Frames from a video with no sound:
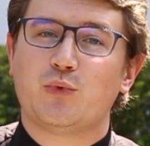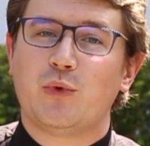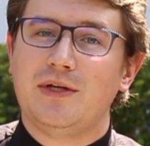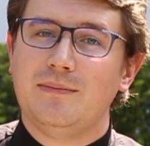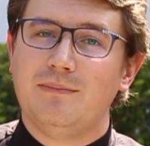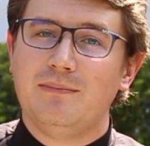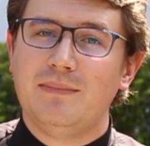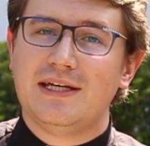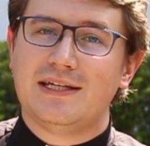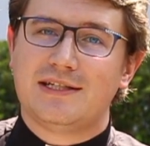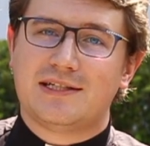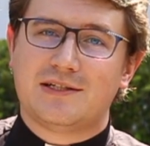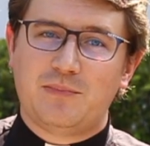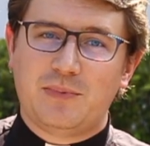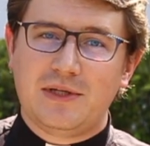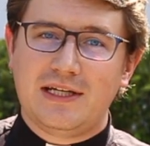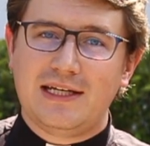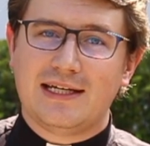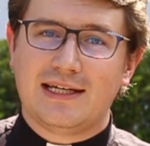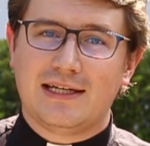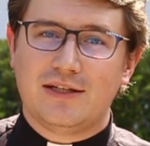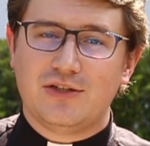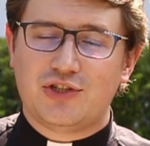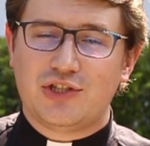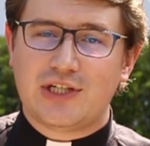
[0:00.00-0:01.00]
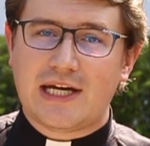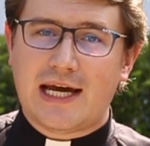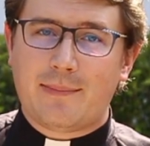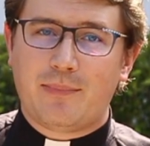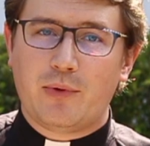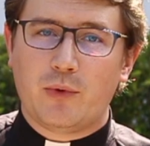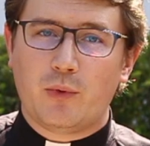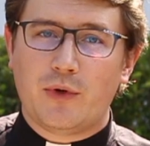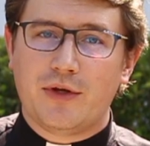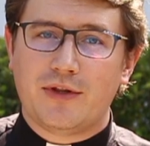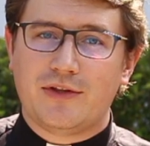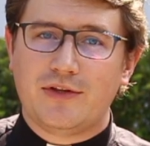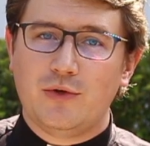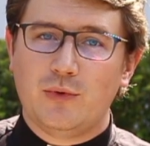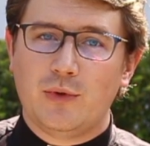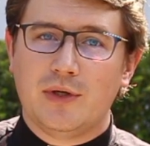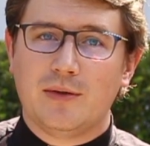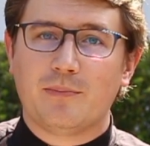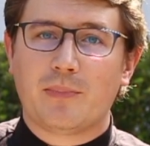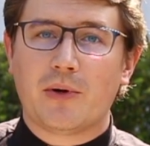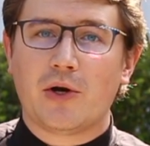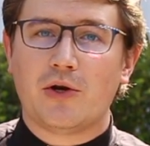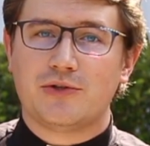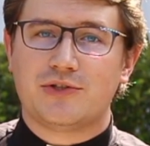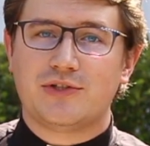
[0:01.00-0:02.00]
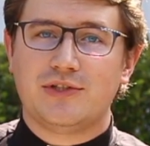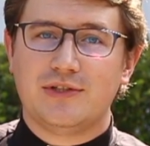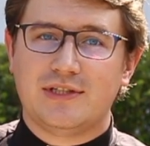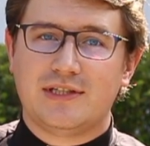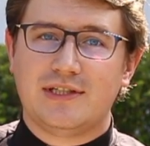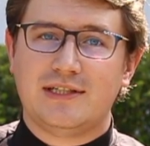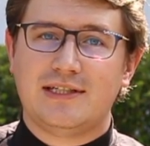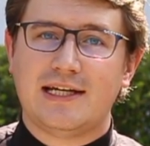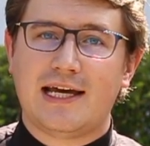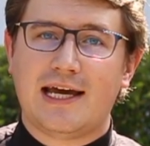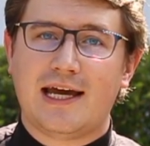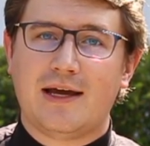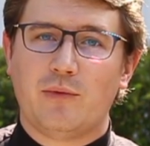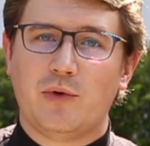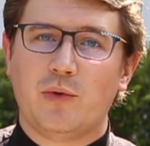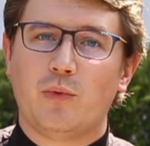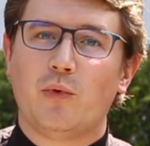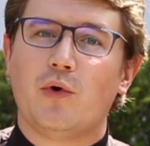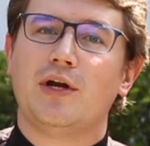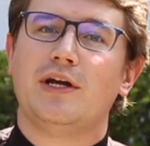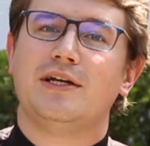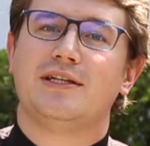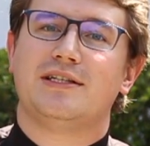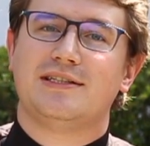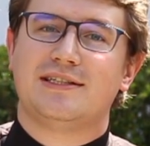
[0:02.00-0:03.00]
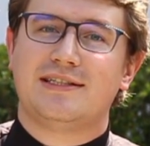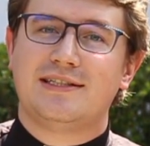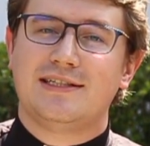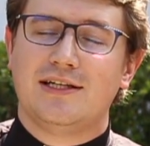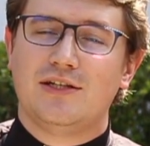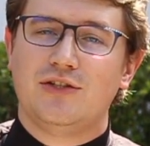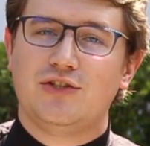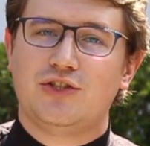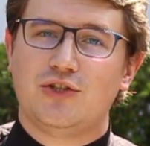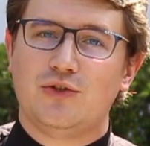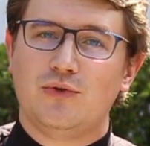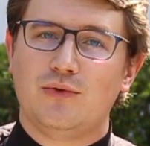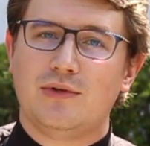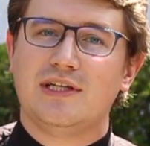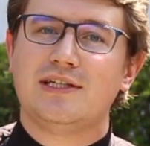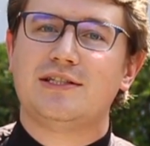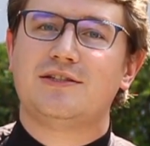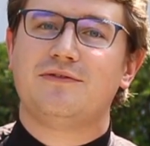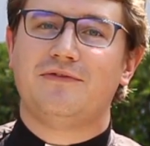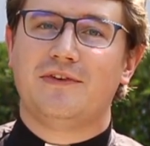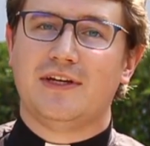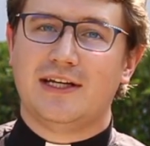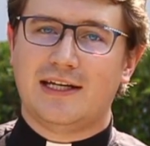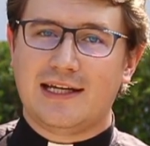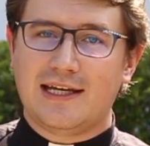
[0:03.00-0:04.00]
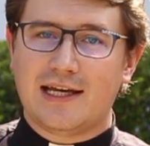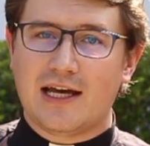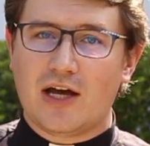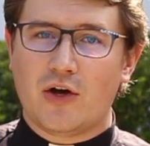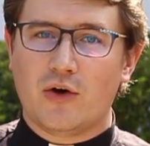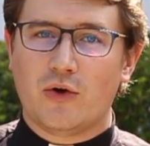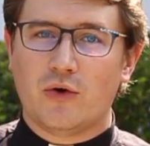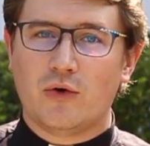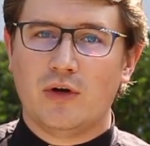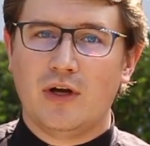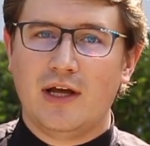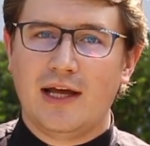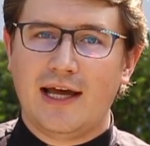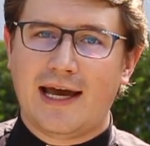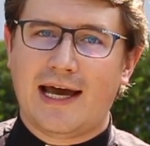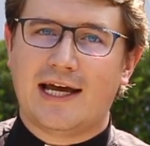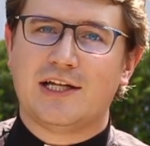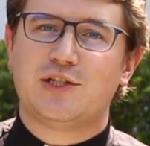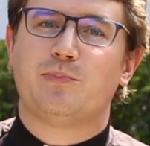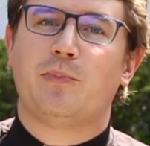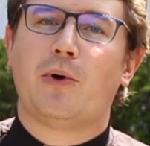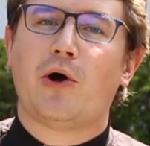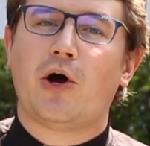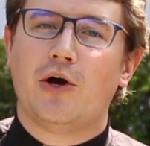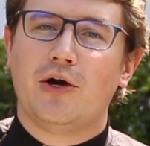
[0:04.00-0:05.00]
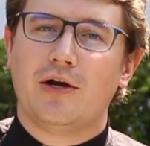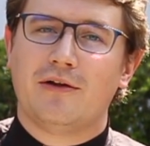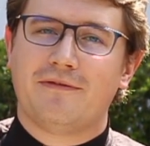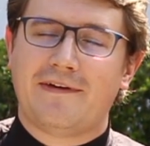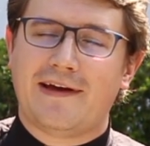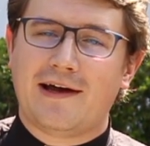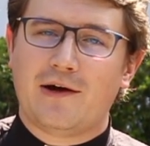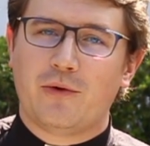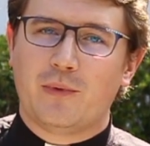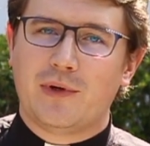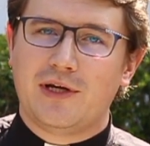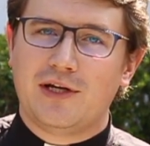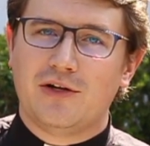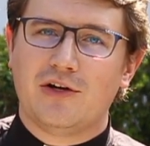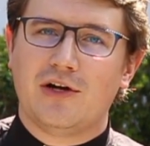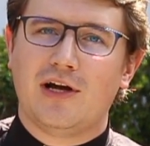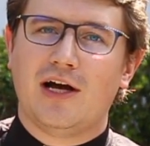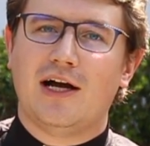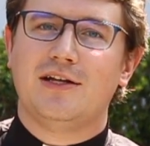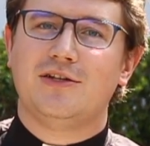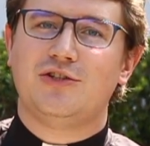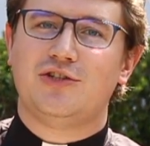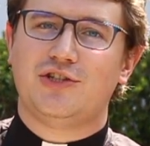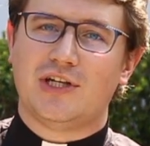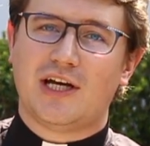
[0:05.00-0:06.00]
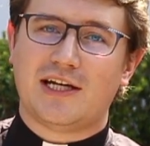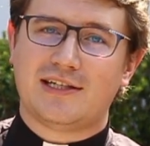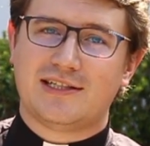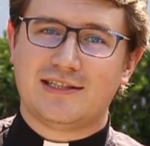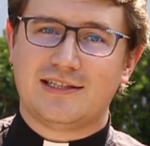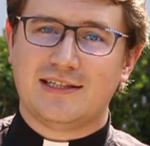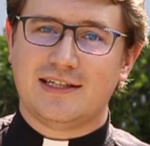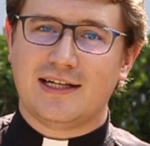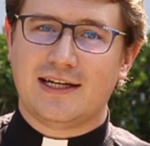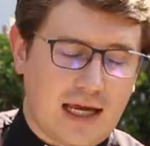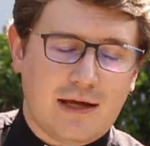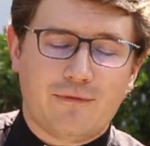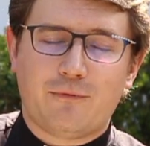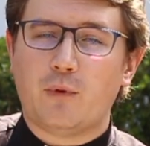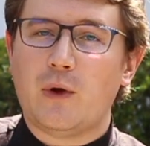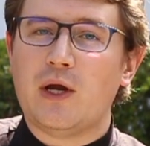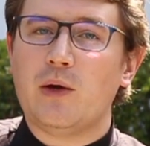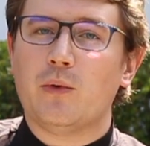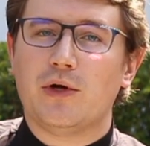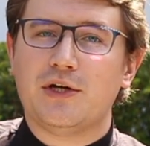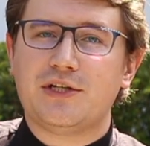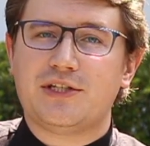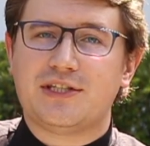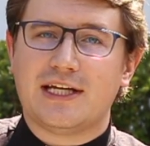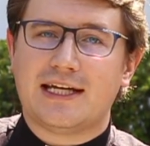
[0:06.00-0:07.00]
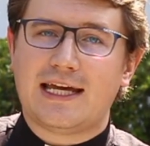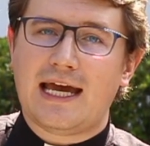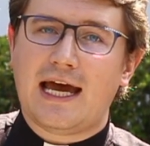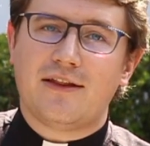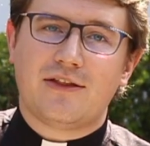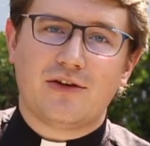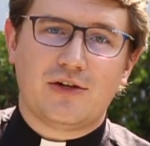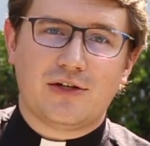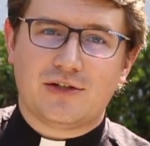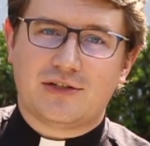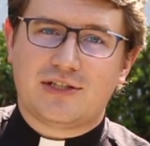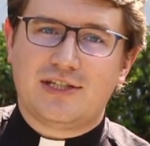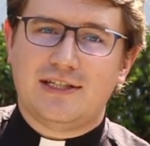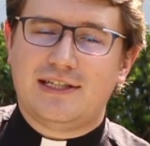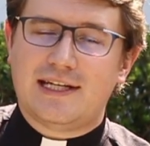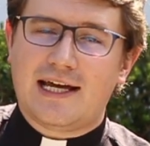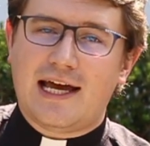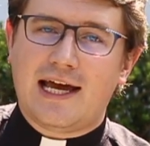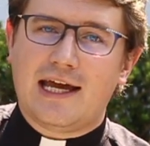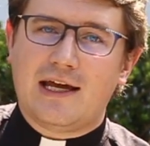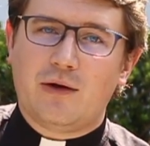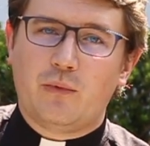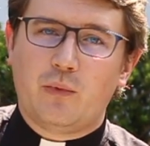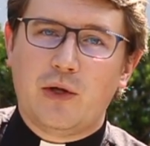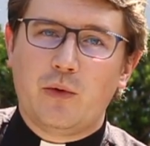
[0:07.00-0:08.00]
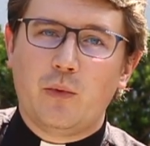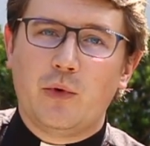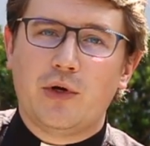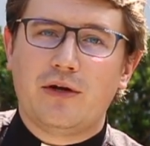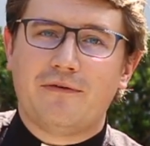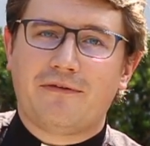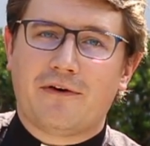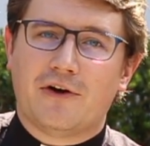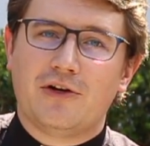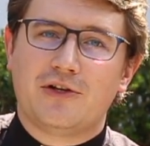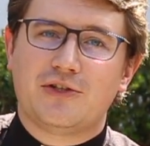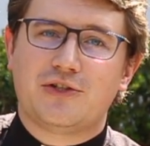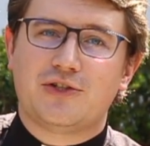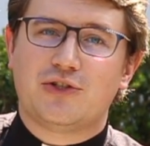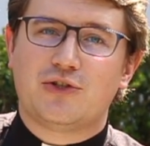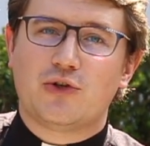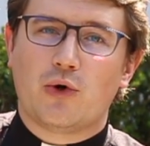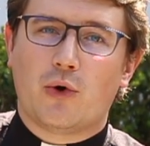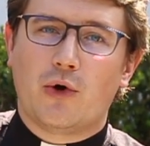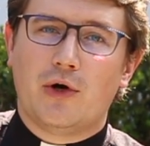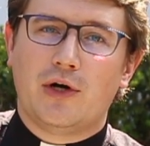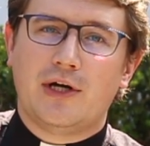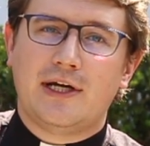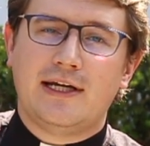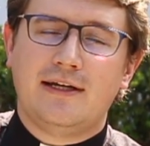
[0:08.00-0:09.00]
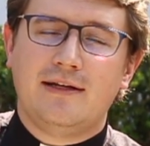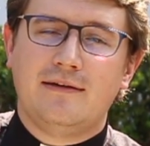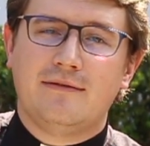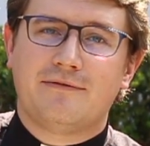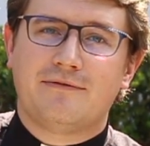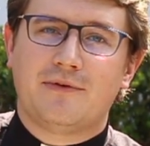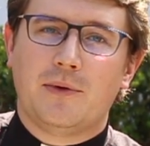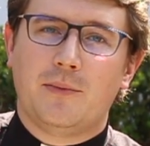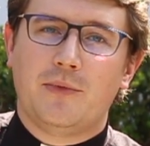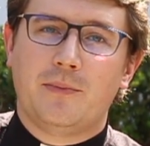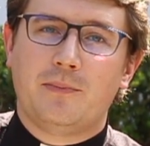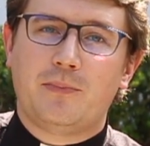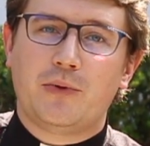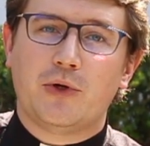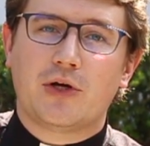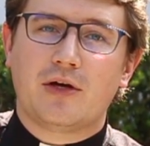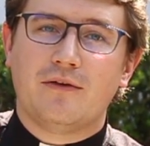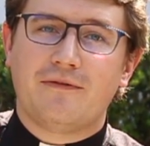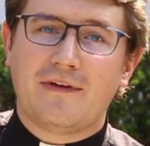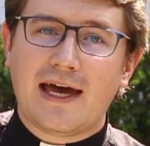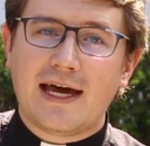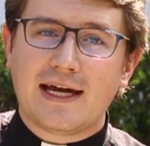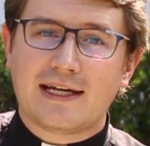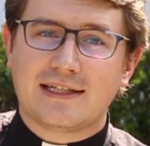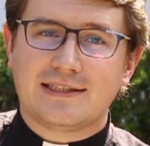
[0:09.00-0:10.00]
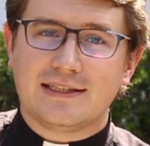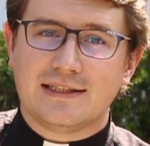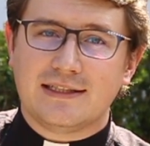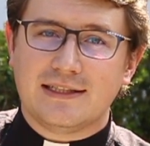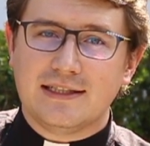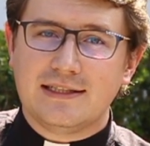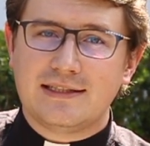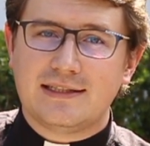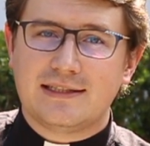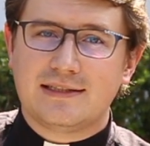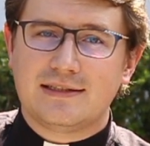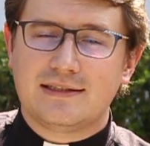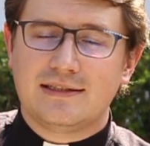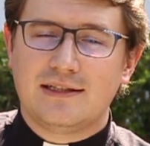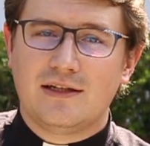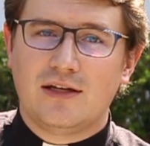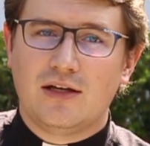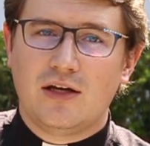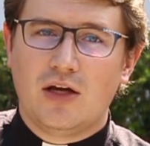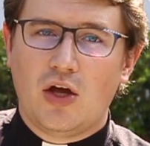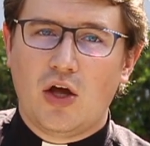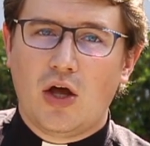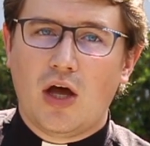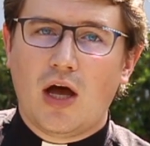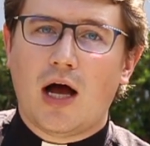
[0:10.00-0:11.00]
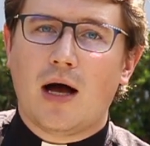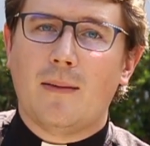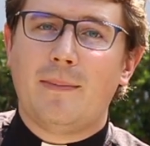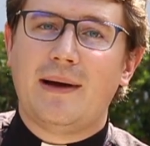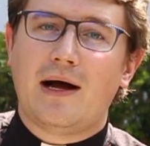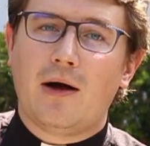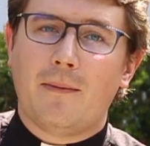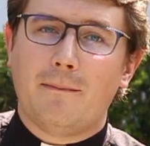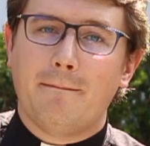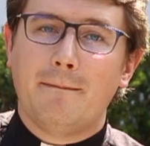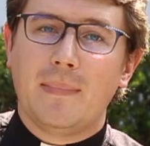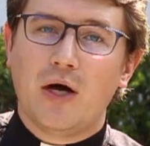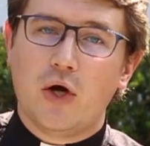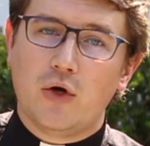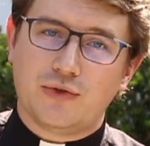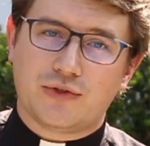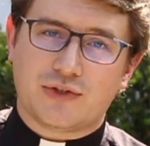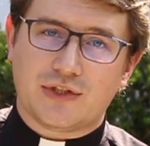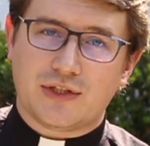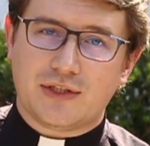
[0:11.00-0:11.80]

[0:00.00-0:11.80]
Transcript: we missed being in chapel with you in person today, we wanted to send you this video as part of how we're adjusting. If we were together today, we would have heard a story from the book of Exodus about Moses.